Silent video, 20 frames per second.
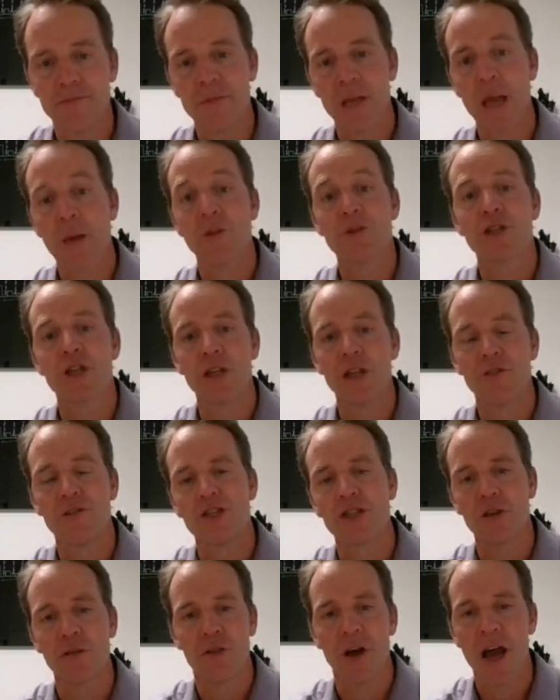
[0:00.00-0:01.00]
able to live and
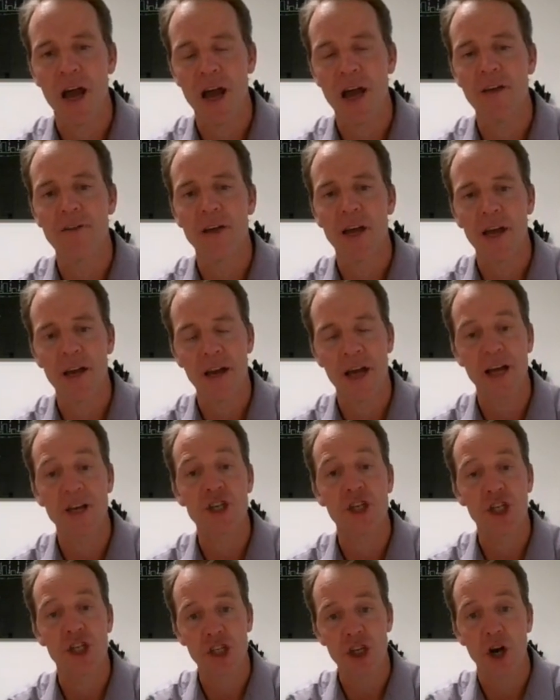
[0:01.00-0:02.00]
survive and
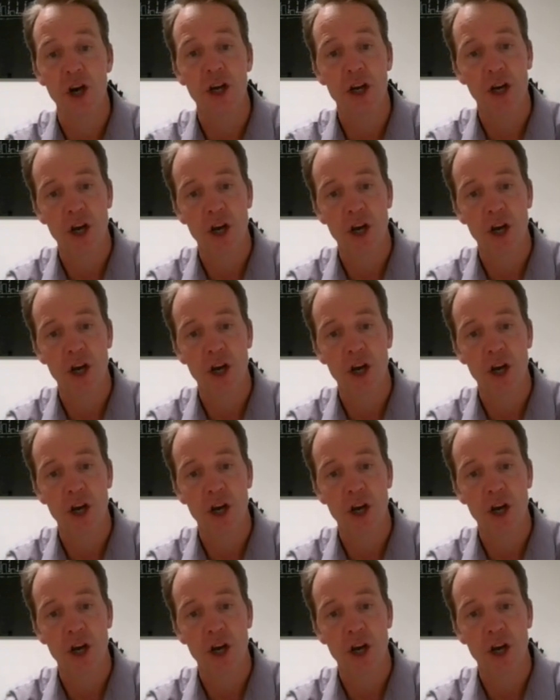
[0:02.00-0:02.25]
actually start a